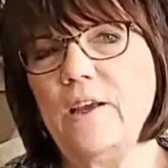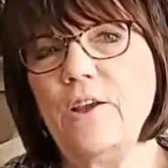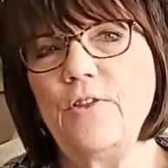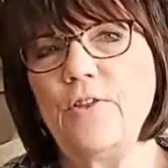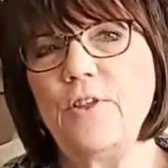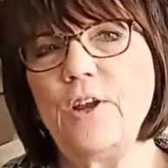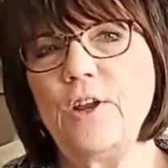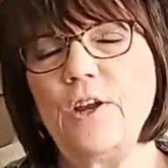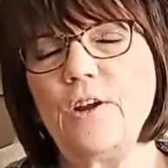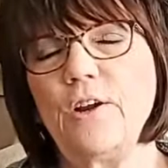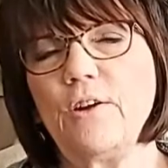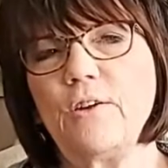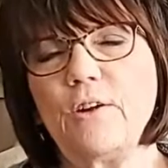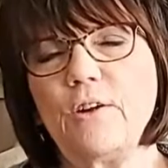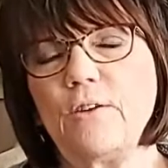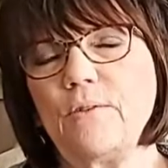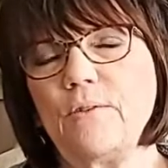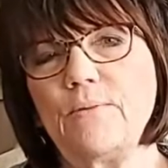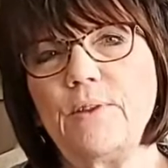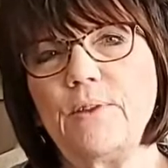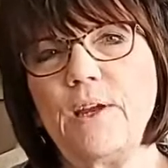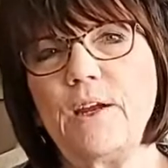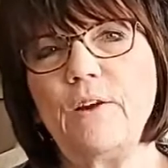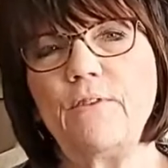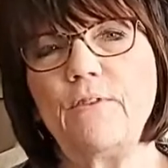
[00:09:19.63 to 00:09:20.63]

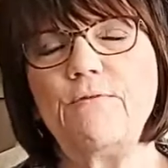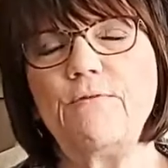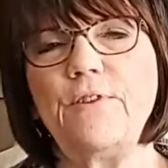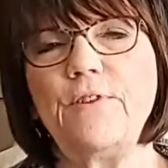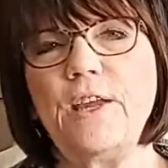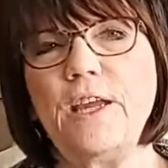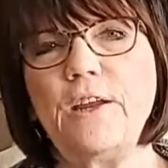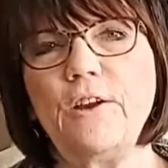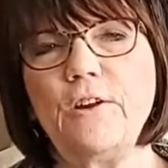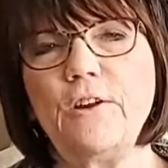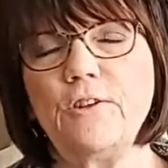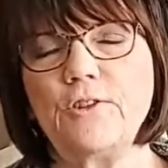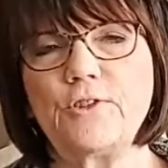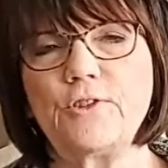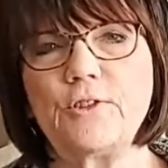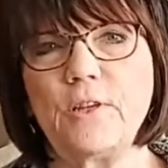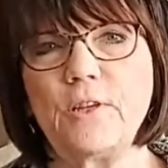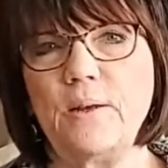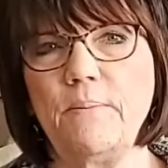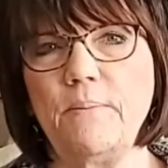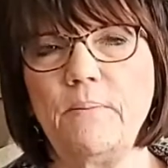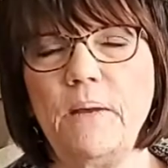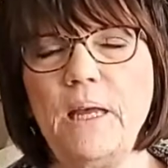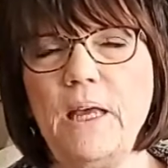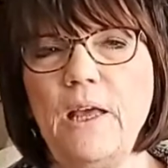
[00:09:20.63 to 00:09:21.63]
They're
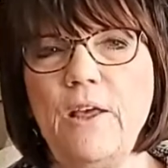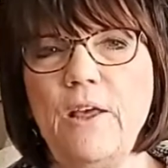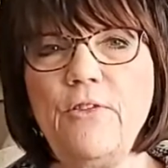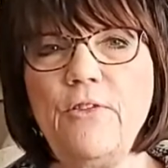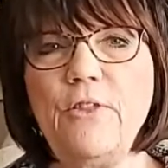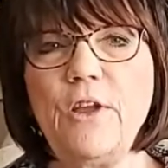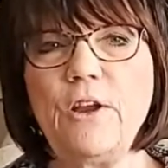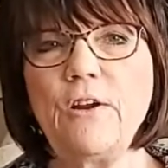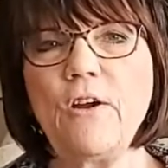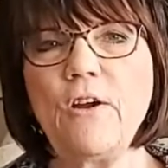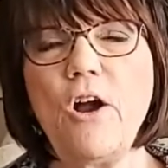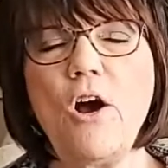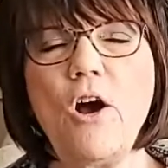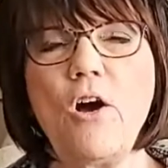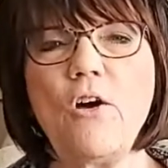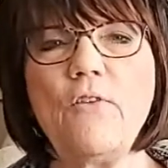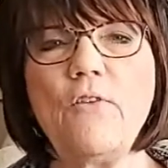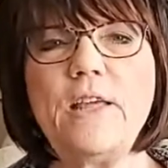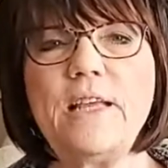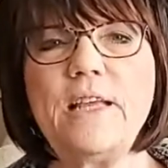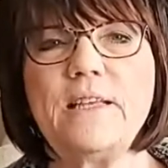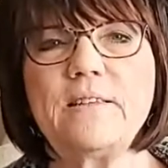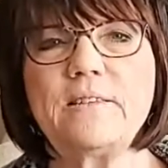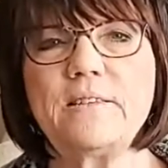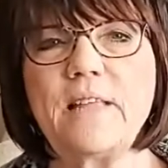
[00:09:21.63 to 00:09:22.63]
fearsome. They're all
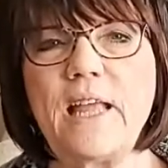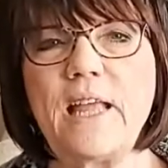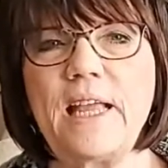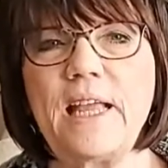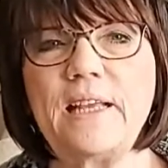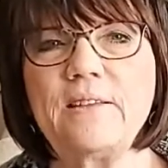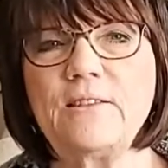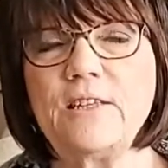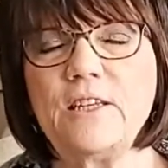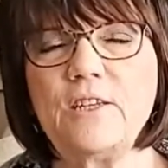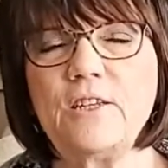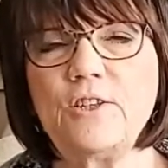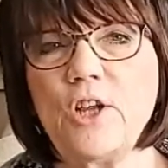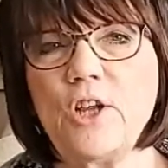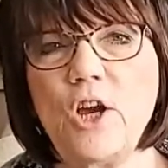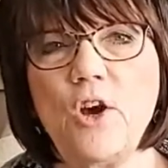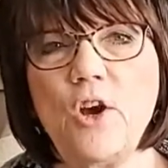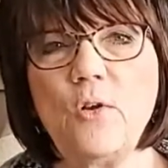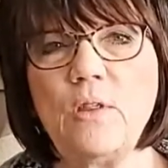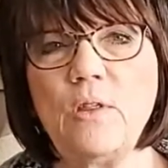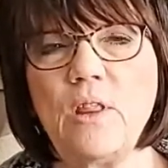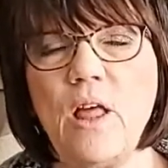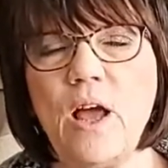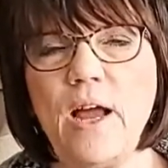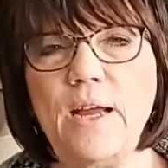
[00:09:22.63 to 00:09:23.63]
these things that
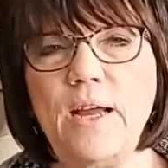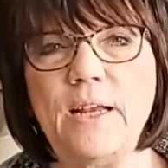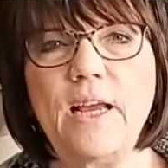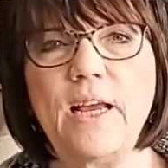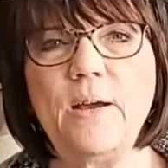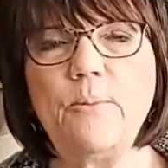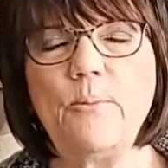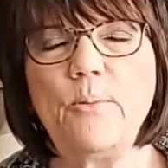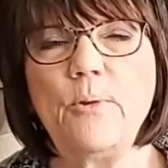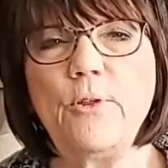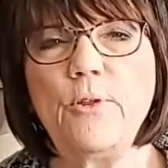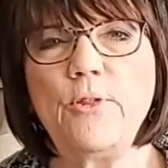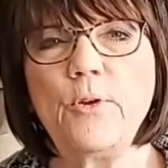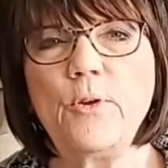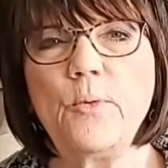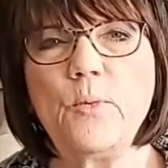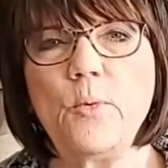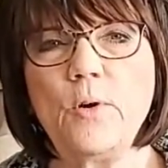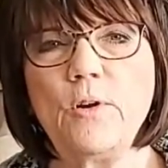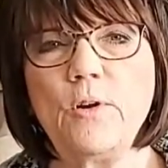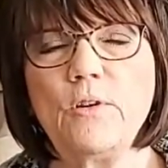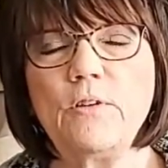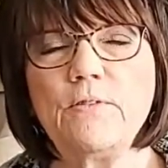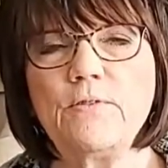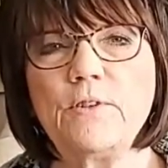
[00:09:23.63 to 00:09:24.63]
don't line up with the
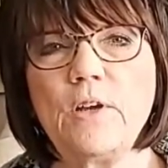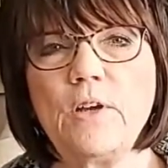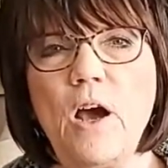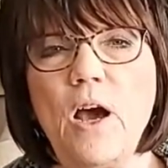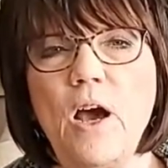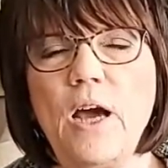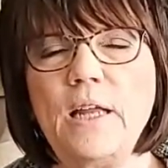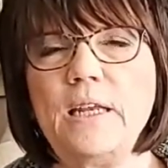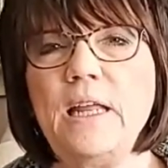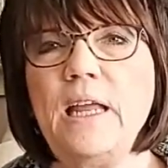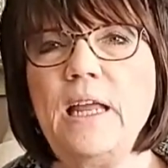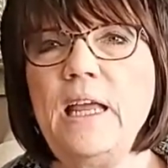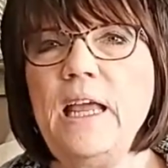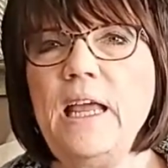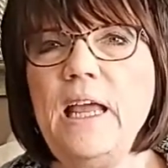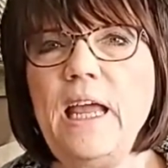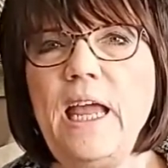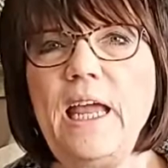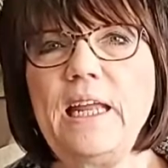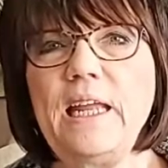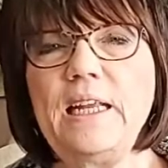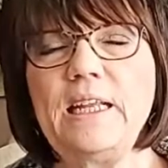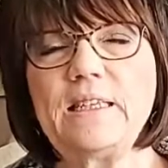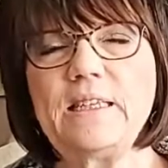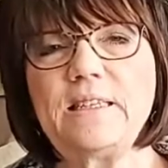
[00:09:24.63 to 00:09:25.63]
word of God.
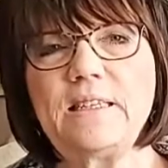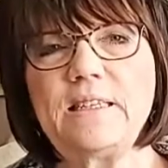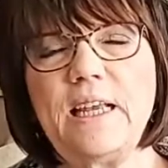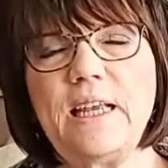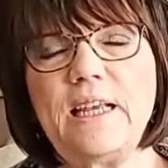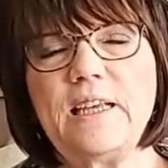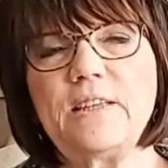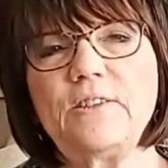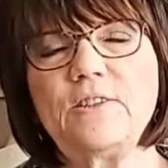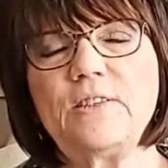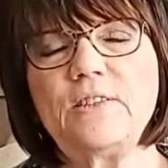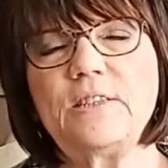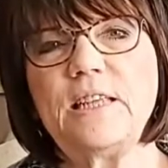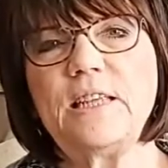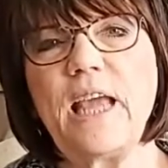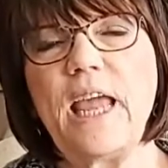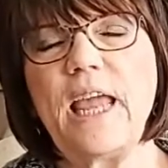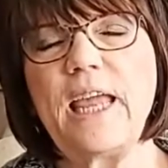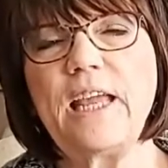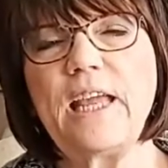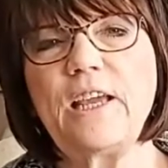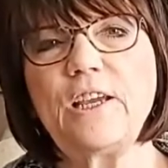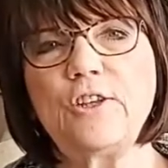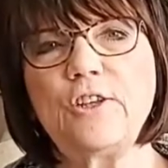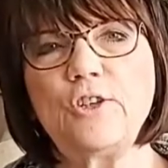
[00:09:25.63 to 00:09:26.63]
And it says,
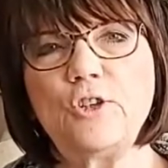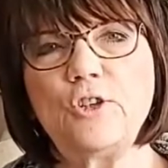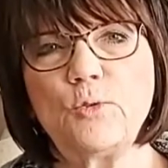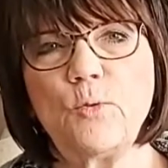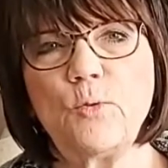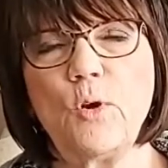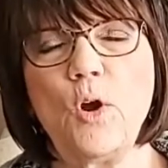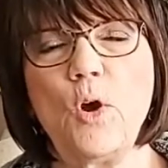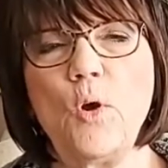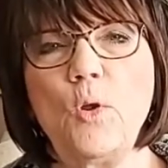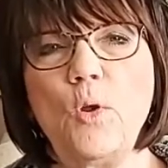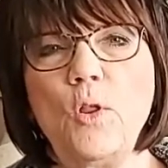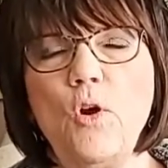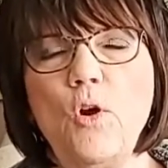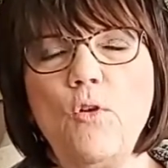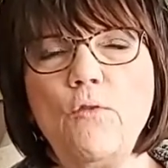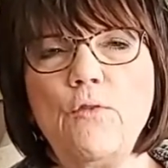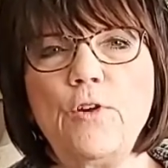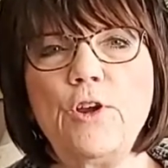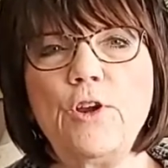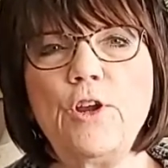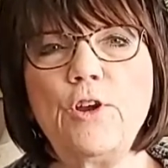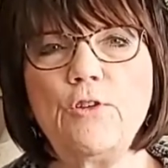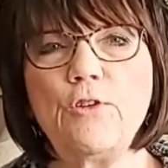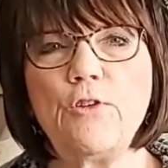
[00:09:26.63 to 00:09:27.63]
take control
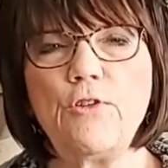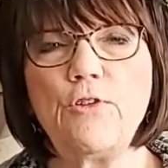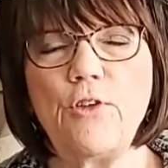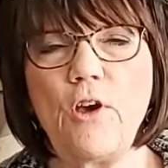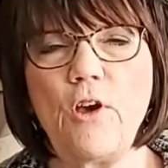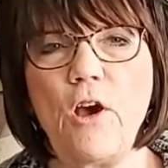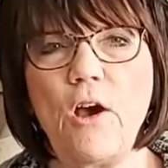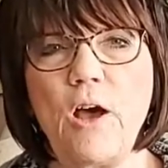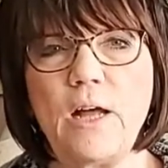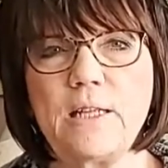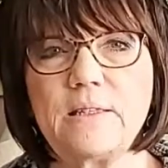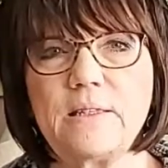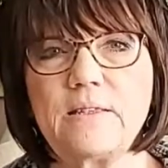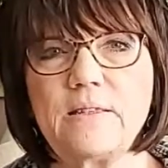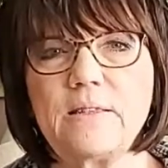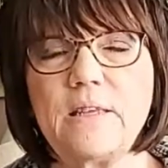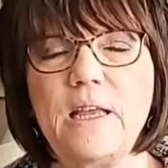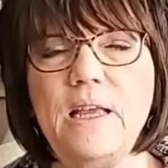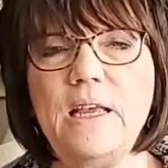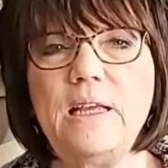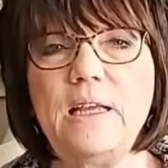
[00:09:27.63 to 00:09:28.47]
over your thoughts.